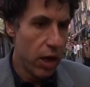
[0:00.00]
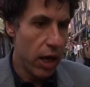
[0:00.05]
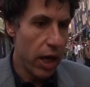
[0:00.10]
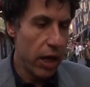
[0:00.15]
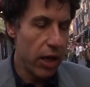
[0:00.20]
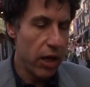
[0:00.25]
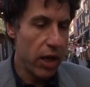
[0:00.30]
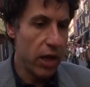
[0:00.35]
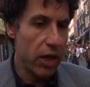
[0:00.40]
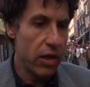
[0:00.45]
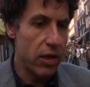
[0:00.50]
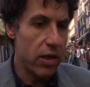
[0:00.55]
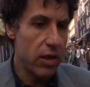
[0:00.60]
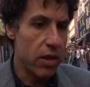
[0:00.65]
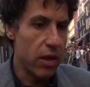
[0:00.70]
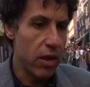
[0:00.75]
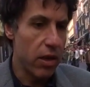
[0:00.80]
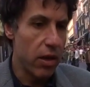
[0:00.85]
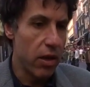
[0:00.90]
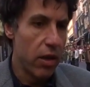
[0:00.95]
And
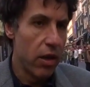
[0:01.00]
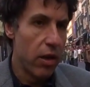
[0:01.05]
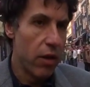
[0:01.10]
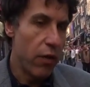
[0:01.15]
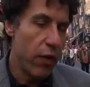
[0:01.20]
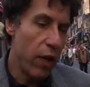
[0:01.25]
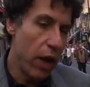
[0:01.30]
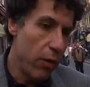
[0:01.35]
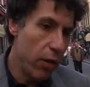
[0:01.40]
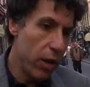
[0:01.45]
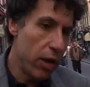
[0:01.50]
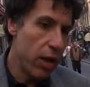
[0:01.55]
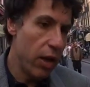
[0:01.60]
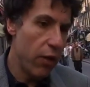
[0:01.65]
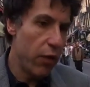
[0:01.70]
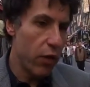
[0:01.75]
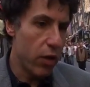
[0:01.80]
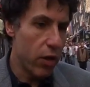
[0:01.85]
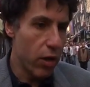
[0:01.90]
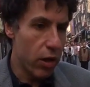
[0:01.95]
it's very
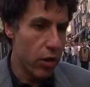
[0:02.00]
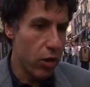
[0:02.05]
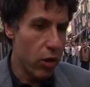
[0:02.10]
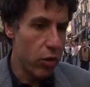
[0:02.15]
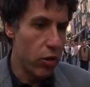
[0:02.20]
difficult